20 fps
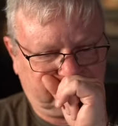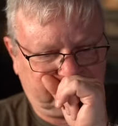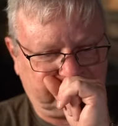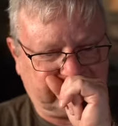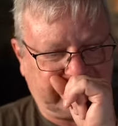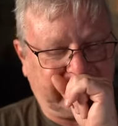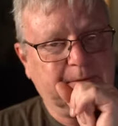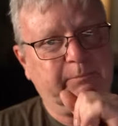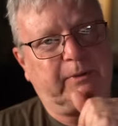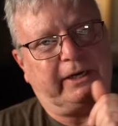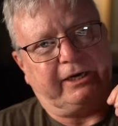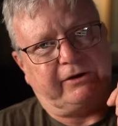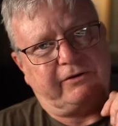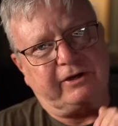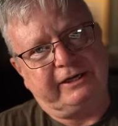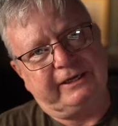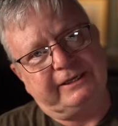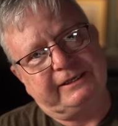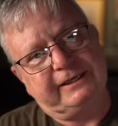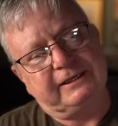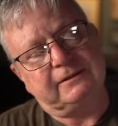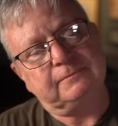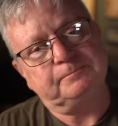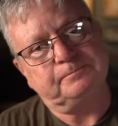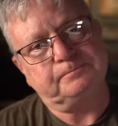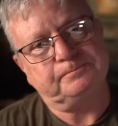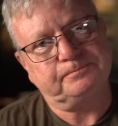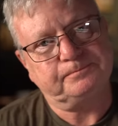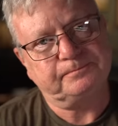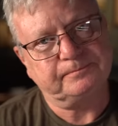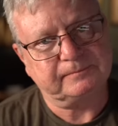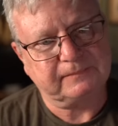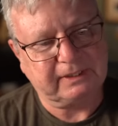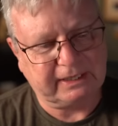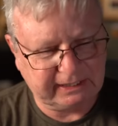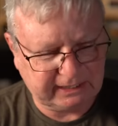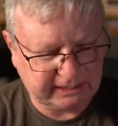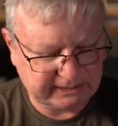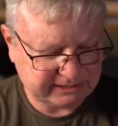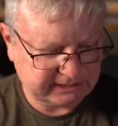I'd buy a Grenadier.
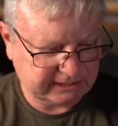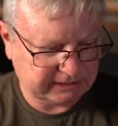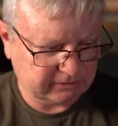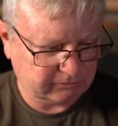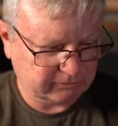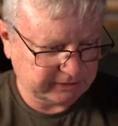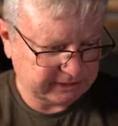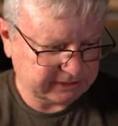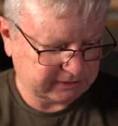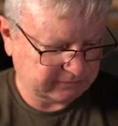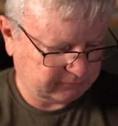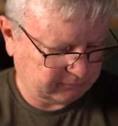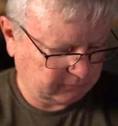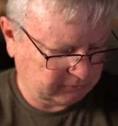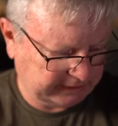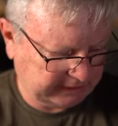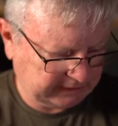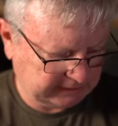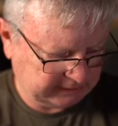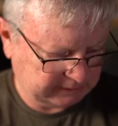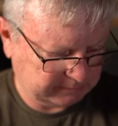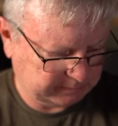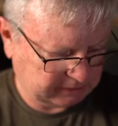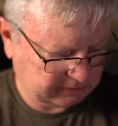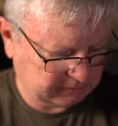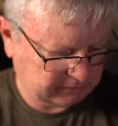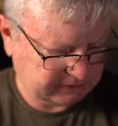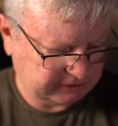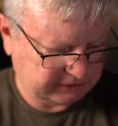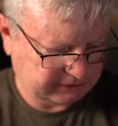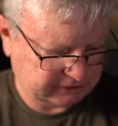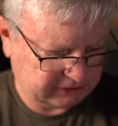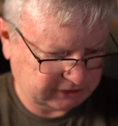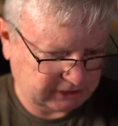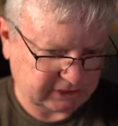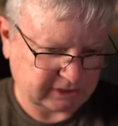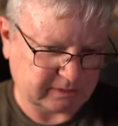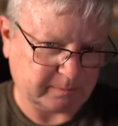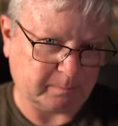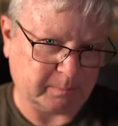And I said the reason for that is because it's
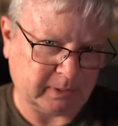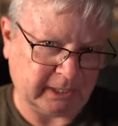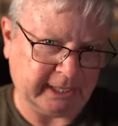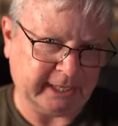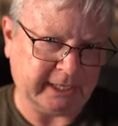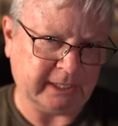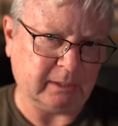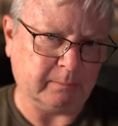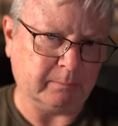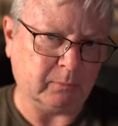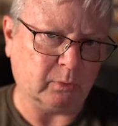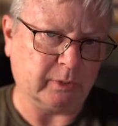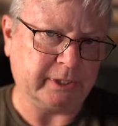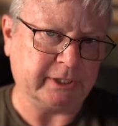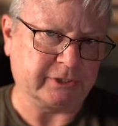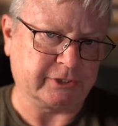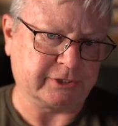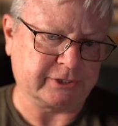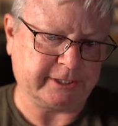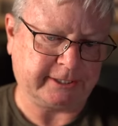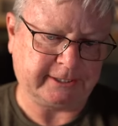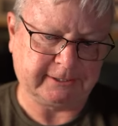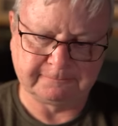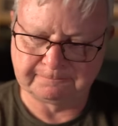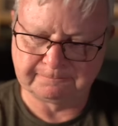just plain more interesting.